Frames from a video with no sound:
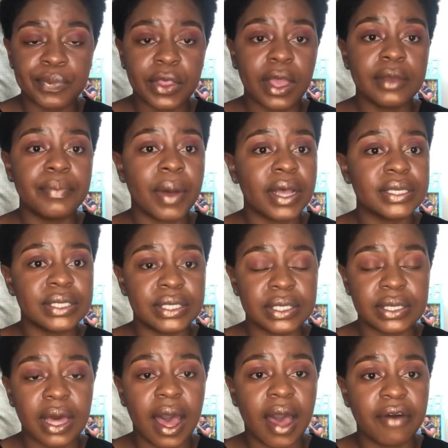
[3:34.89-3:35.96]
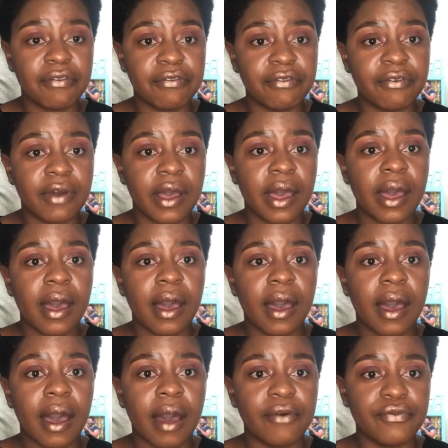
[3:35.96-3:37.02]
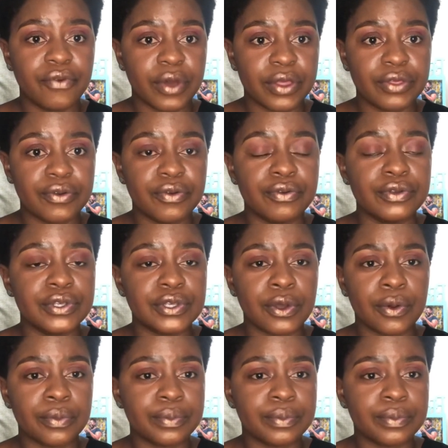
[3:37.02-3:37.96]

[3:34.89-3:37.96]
past the halfway through. So